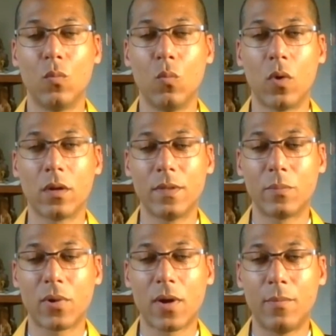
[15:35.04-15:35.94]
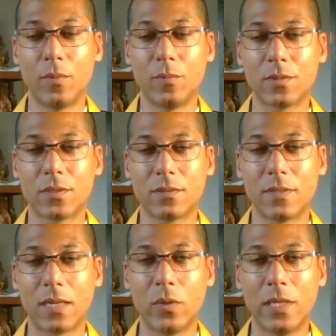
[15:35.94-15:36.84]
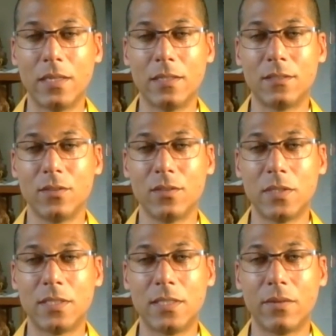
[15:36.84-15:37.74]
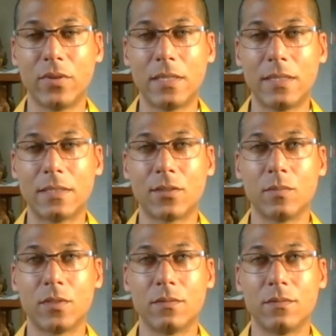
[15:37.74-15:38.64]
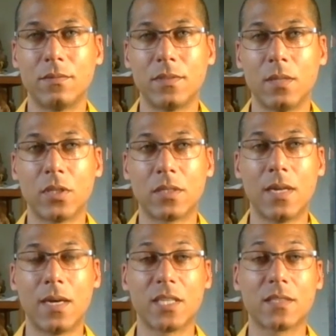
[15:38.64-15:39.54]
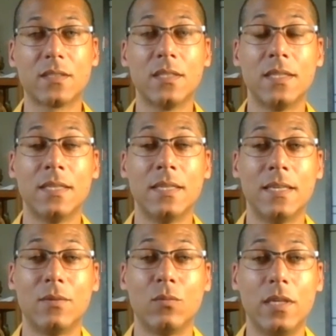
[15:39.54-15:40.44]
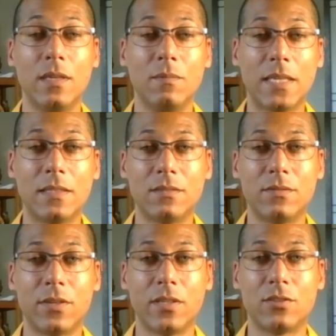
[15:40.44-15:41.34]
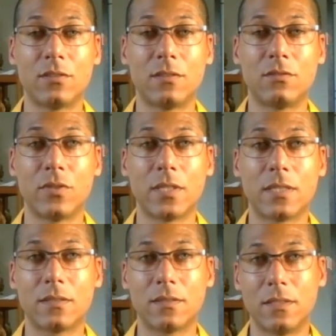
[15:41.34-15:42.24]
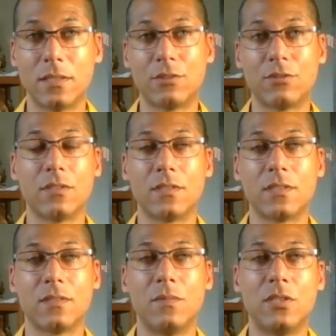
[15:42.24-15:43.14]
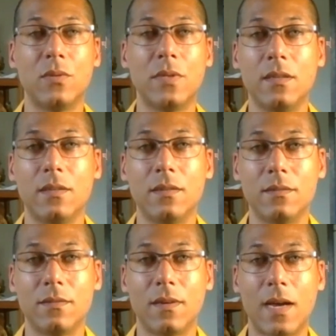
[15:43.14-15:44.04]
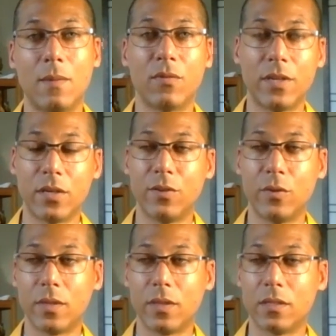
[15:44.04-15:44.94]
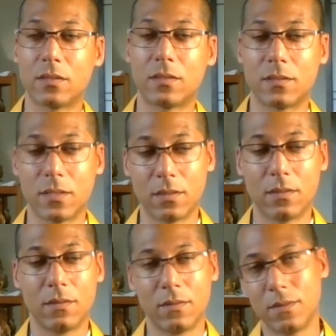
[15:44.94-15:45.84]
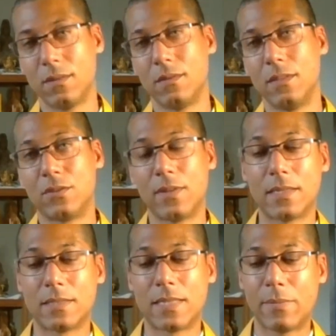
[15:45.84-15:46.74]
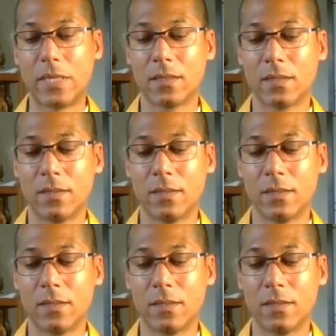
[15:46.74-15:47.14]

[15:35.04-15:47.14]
one of the problems that we get into is we see everything in terms of subject and object. We make these very strict distinctions between I'm over here viewing this and this or that is happening.